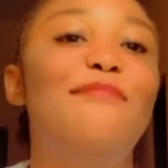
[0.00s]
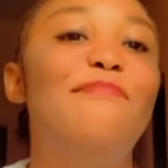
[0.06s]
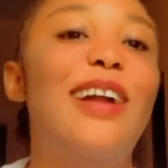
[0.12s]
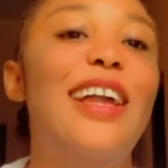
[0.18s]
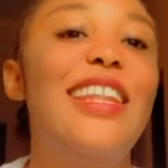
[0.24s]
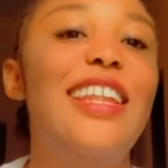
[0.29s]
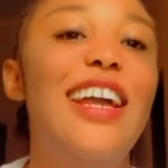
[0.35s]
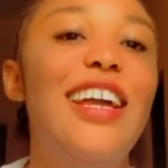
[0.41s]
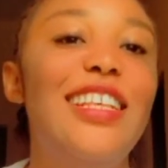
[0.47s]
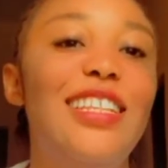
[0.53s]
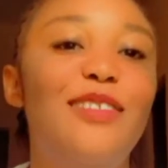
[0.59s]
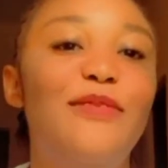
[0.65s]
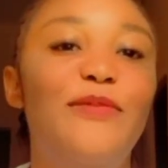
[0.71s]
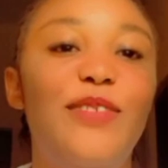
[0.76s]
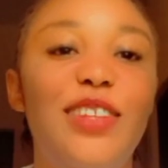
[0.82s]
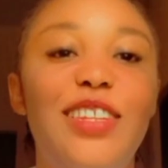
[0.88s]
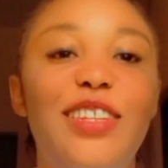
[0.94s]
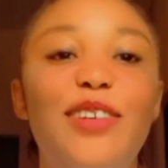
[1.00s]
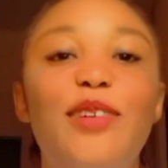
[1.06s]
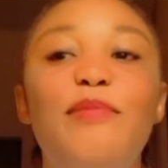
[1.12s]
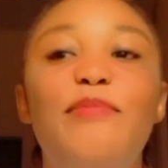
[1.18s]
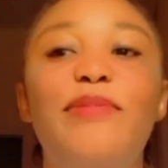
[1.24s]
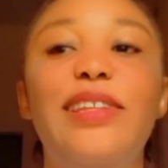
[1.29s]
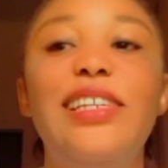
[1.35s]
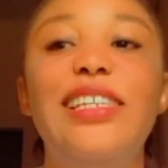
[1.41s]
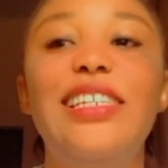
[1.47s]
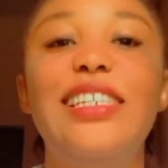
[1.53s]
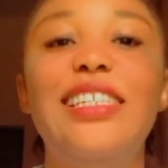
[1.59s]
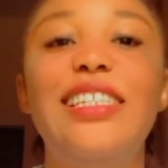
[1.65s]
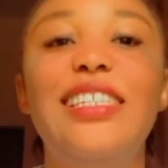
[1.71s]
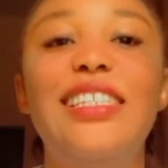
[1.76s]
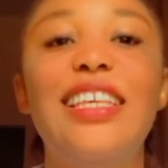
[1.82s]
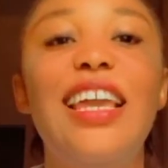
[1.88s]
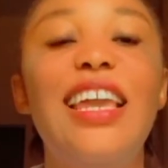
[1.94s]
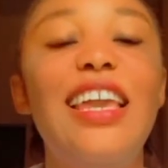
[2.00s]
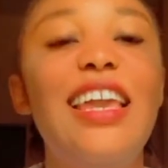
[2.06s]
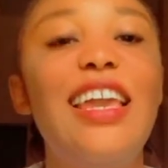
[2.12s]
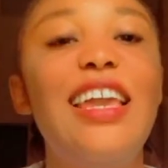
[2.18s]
next video. Please,